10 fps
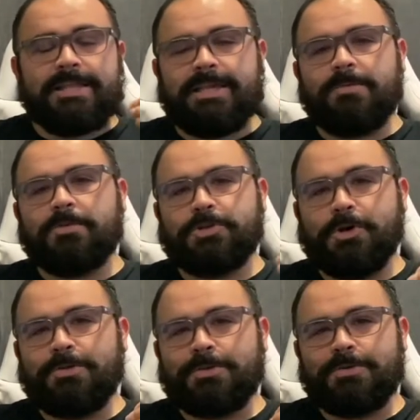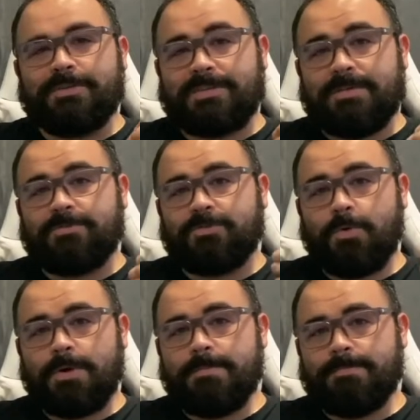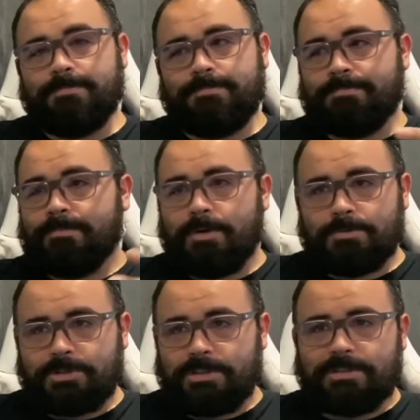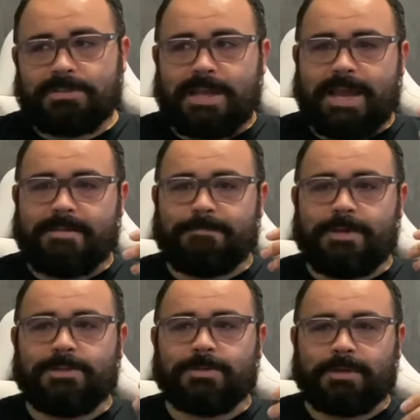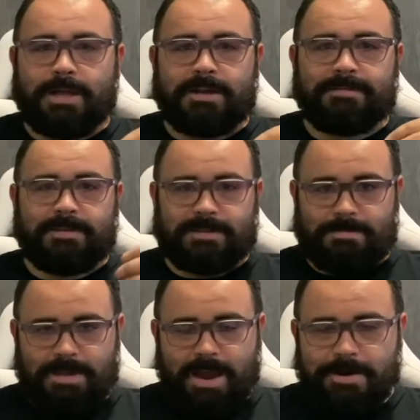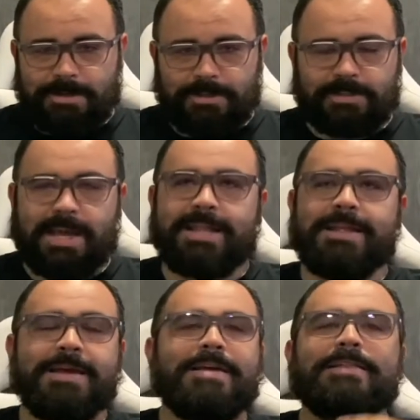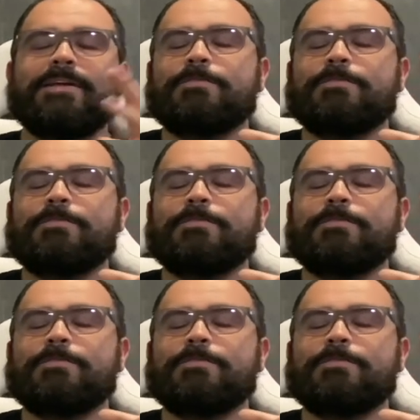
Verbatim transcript: They will go through the same story motions and feature a lot of the same characters, and that's